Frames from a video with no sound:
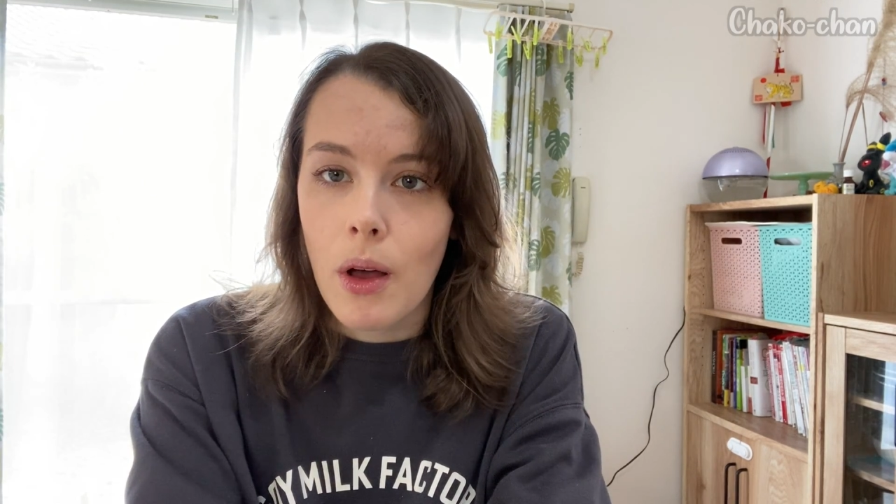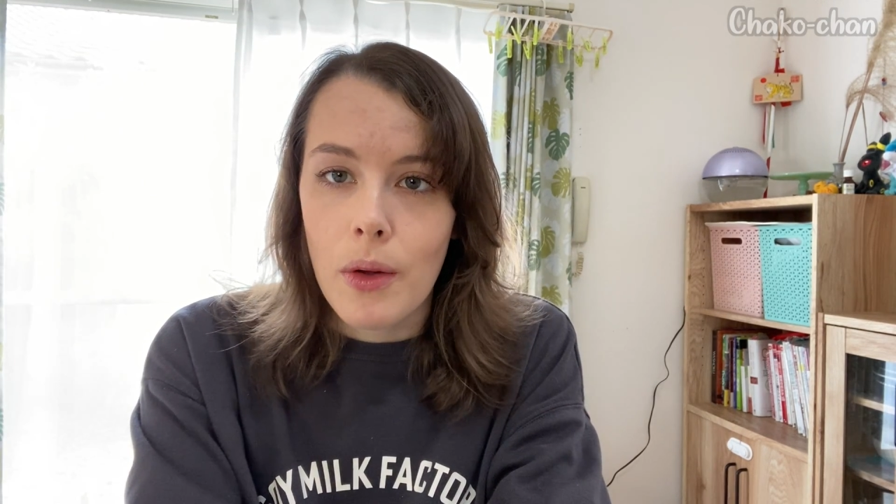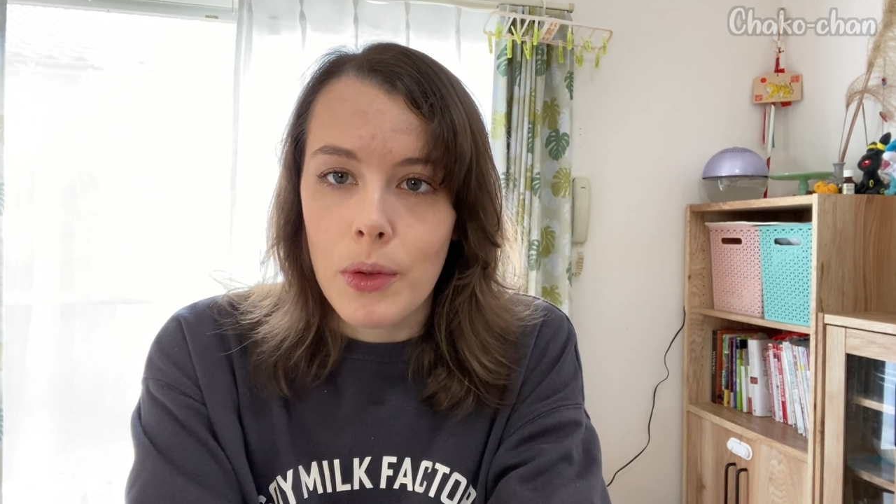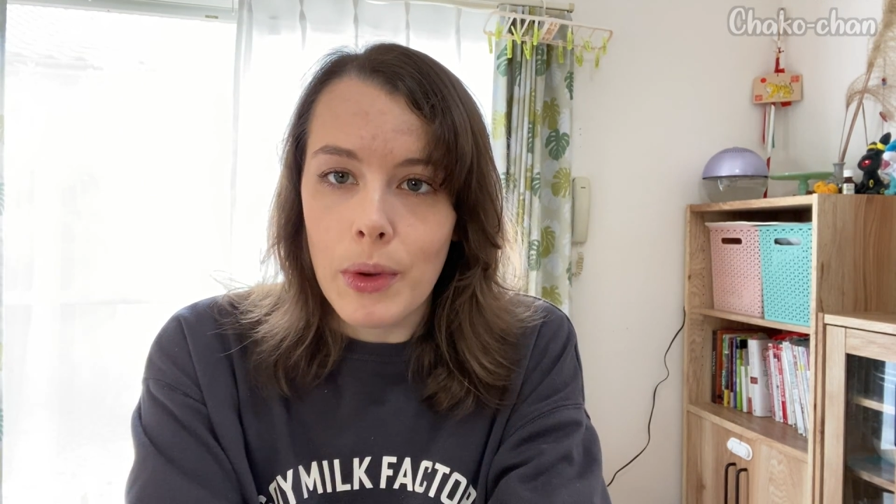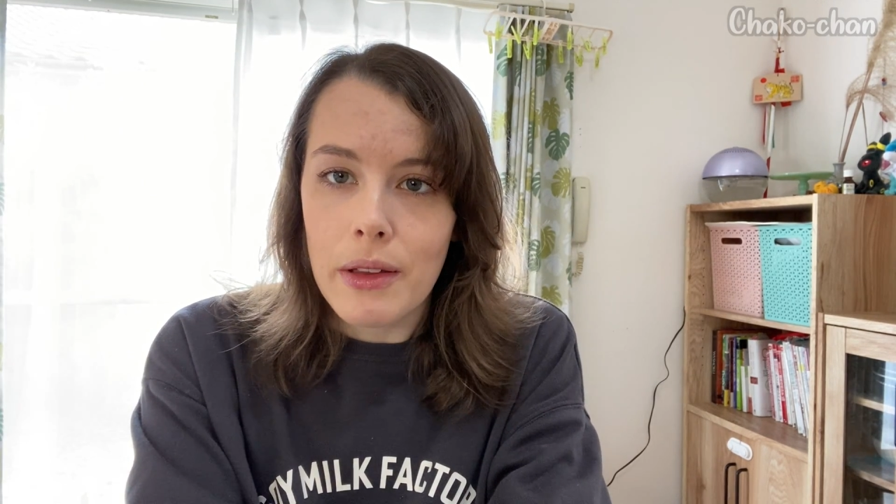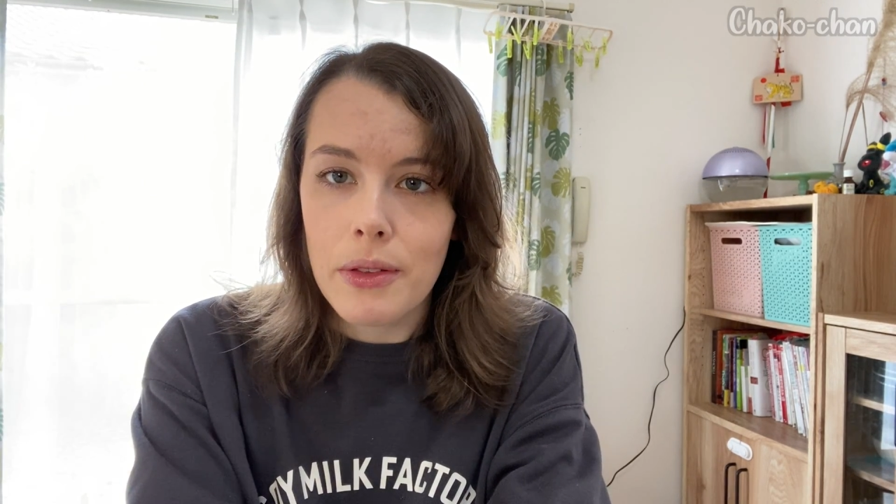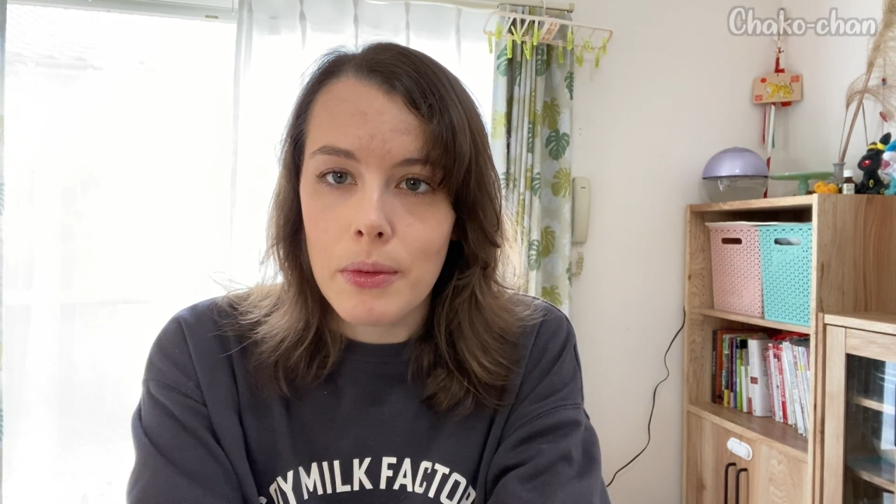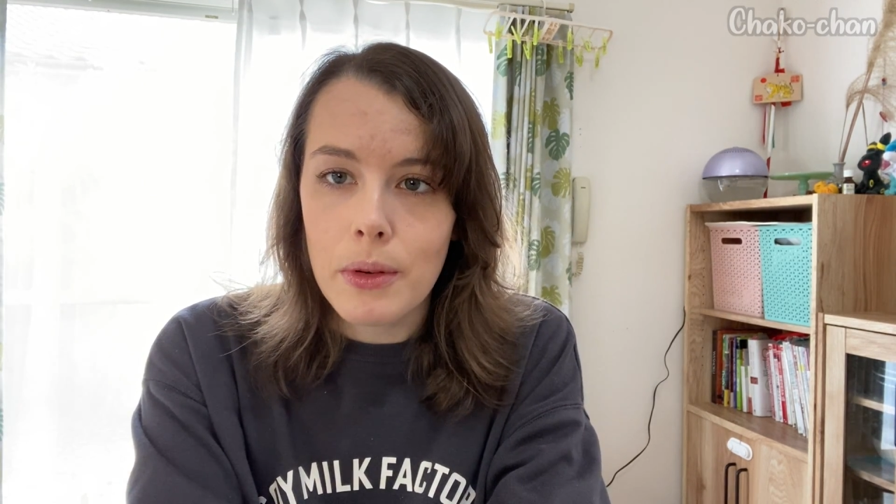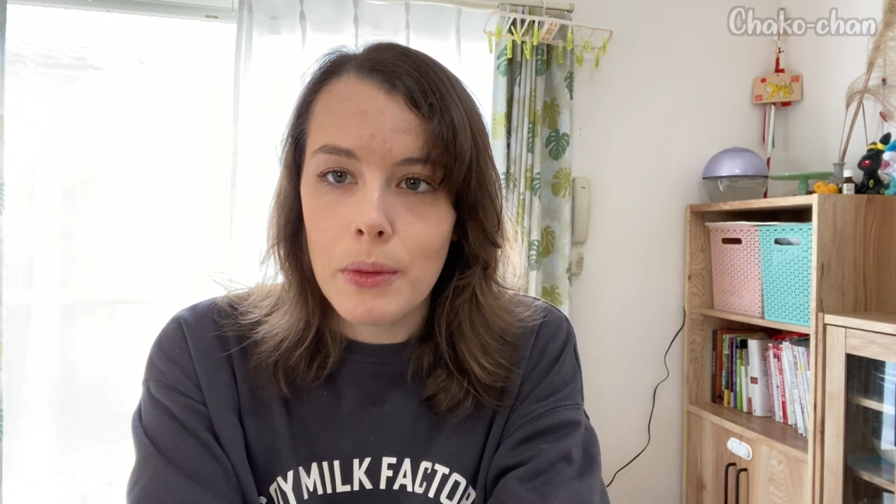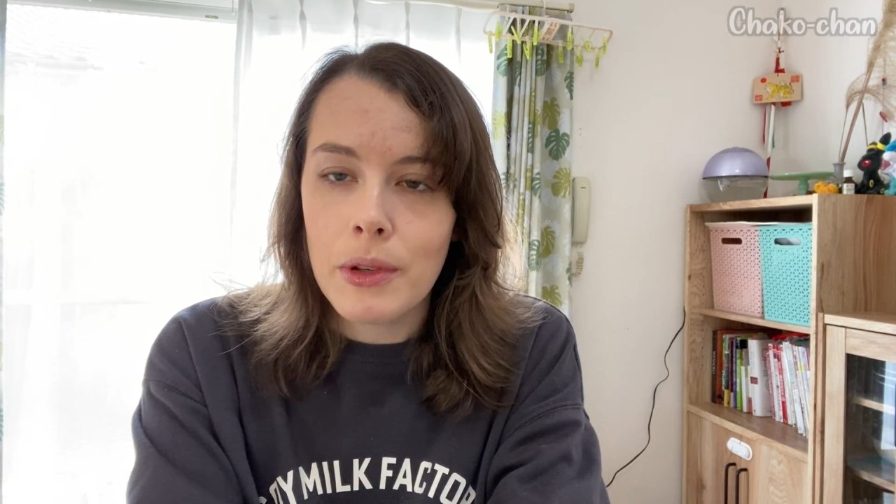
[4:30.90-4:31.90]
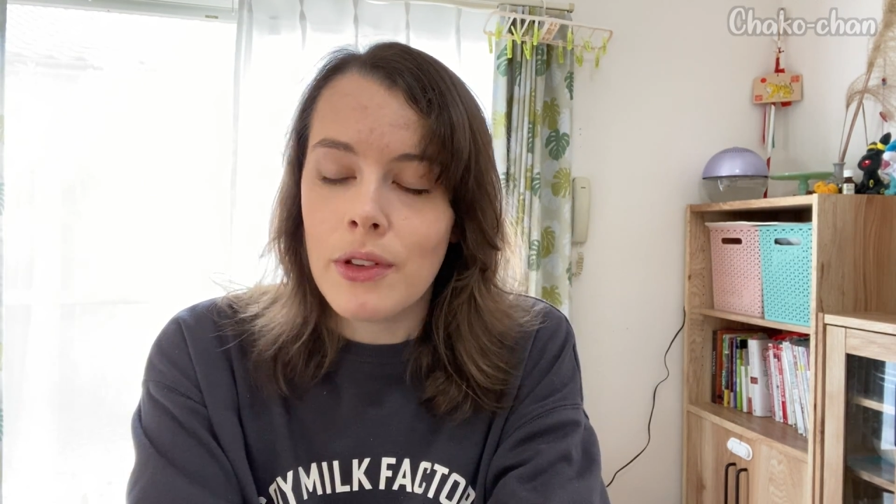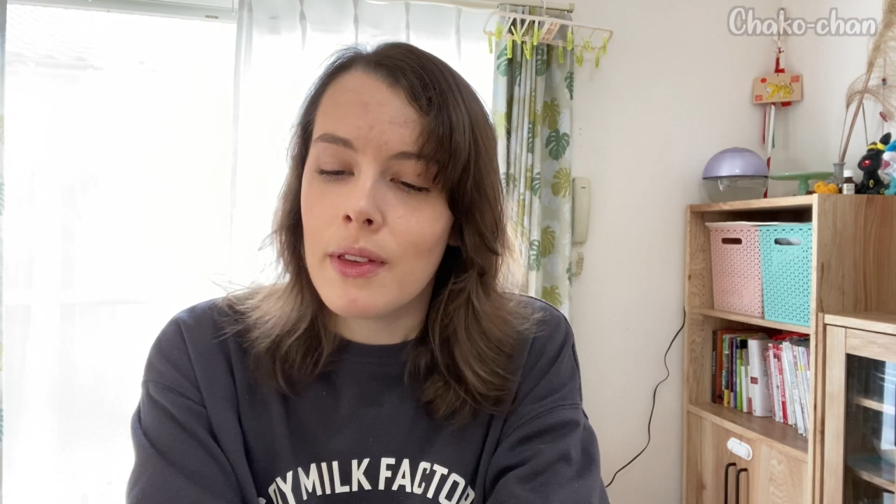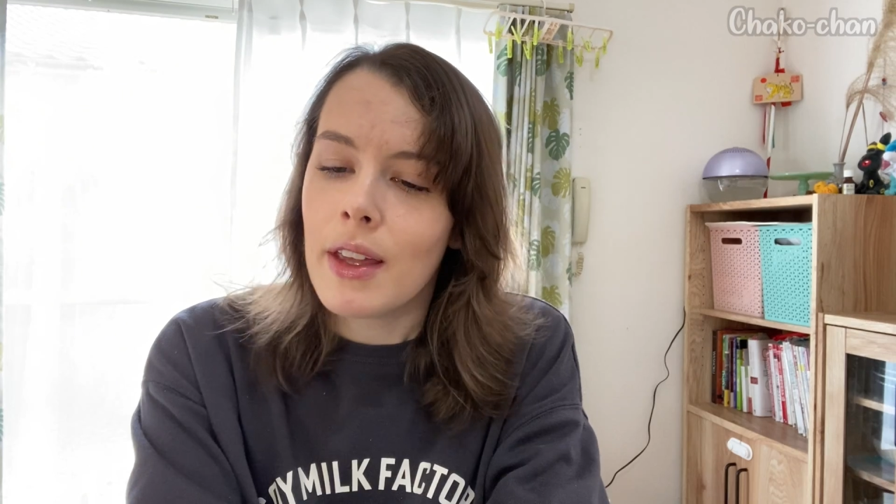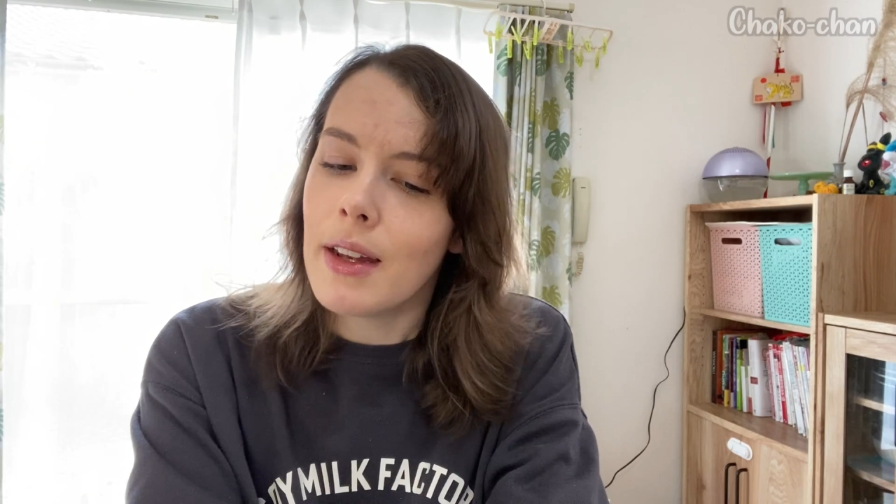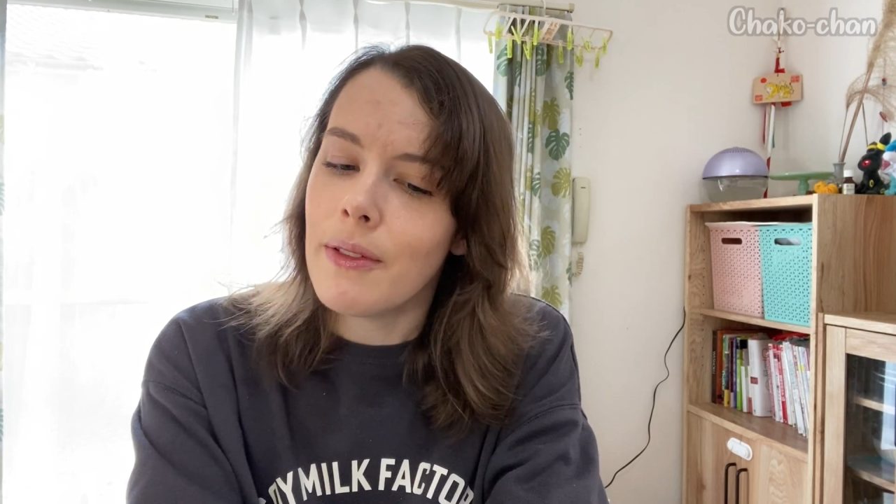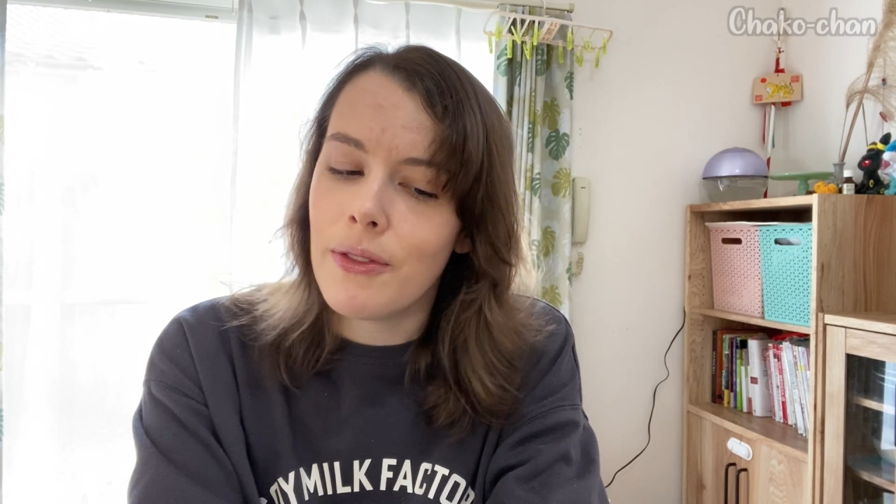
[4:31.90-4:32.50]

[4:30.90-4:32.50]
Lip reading: all the way through, which is kind